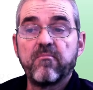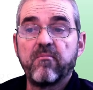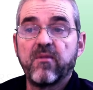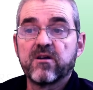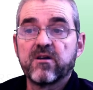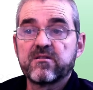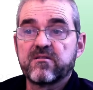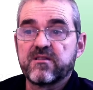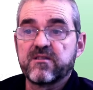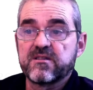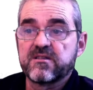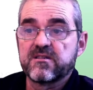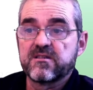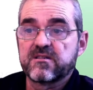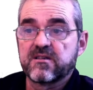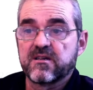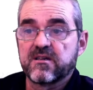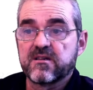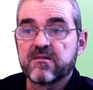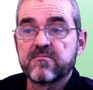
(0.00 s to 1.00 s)
But this
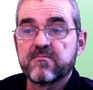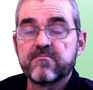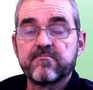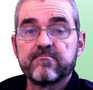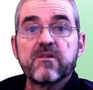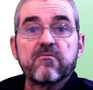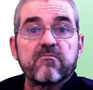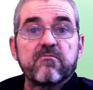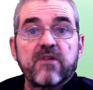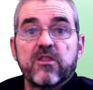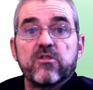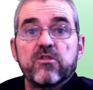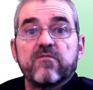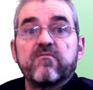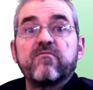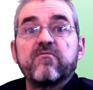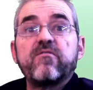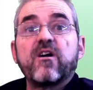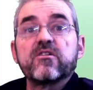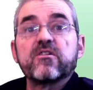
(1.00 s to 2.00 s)
is a
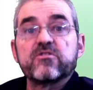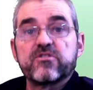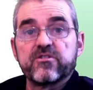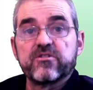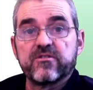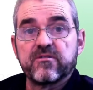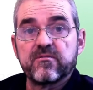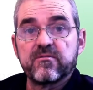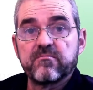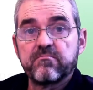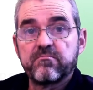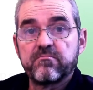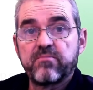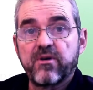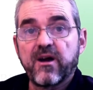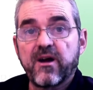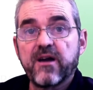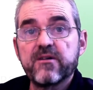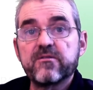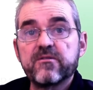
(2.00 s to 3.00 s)
random function
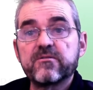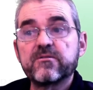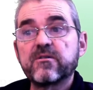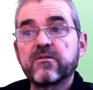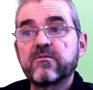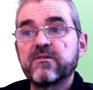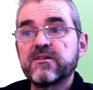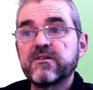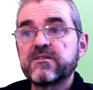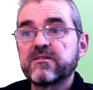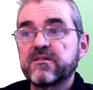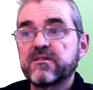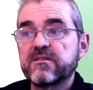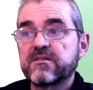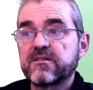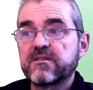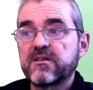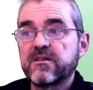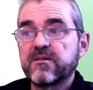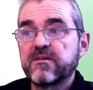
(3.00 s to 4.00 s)
prior knowledge,
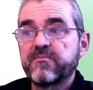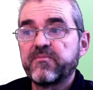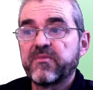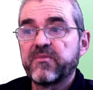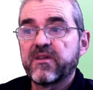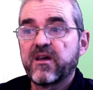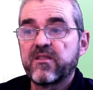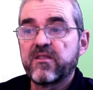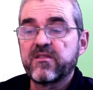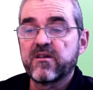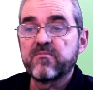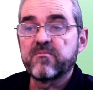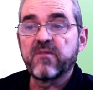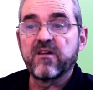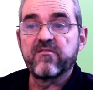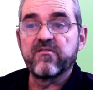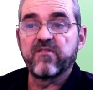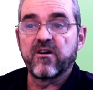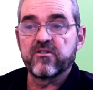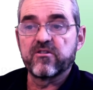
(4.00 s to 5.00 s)
let's say, and then
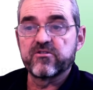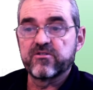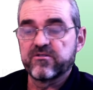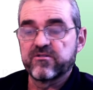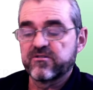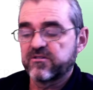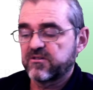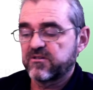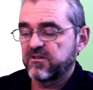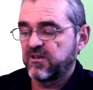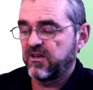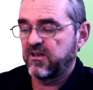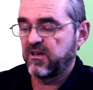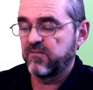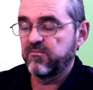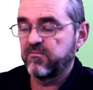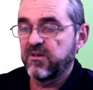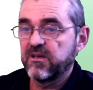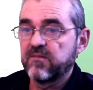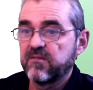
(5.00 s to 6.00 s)
my functions
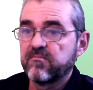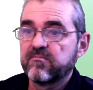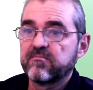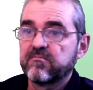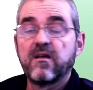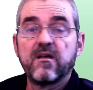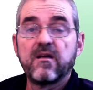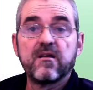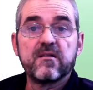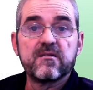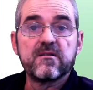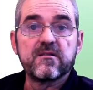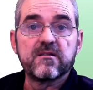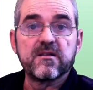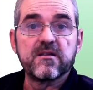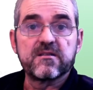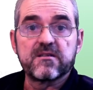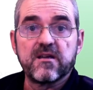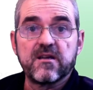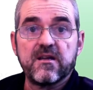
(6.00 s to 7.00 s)
can be,
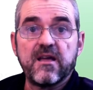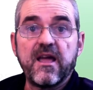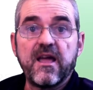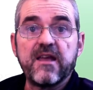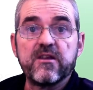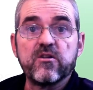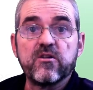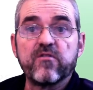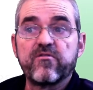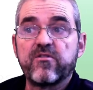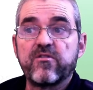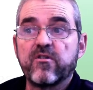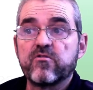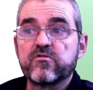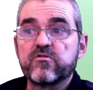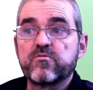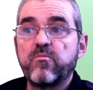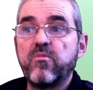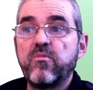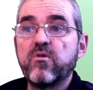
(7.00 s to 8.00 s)
let's say, any of
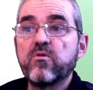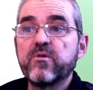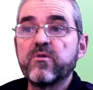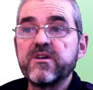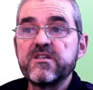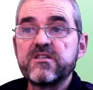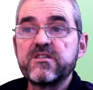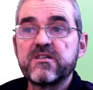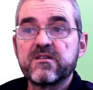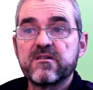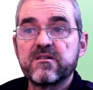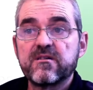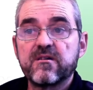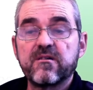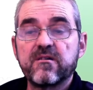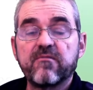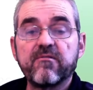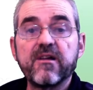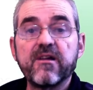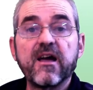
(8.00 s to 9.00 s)
those bluish
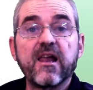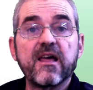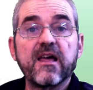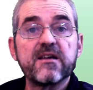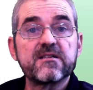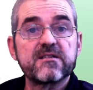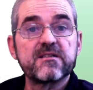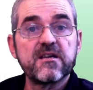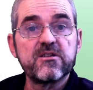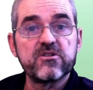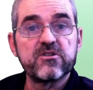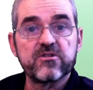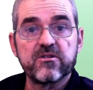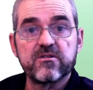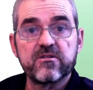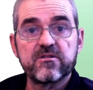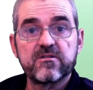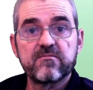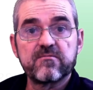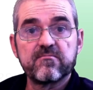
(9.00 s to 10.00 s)

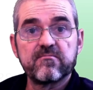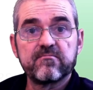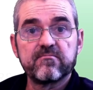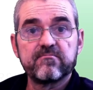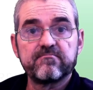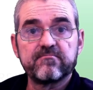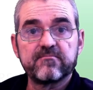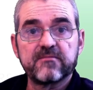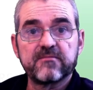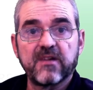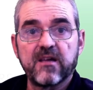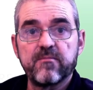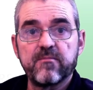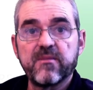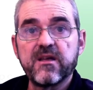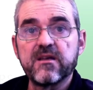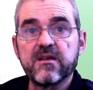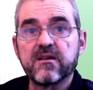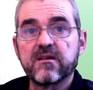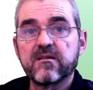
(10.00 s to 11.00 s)
realizations I
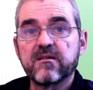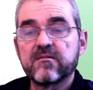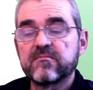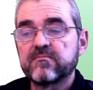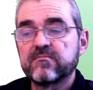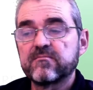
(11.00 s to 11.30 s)
make.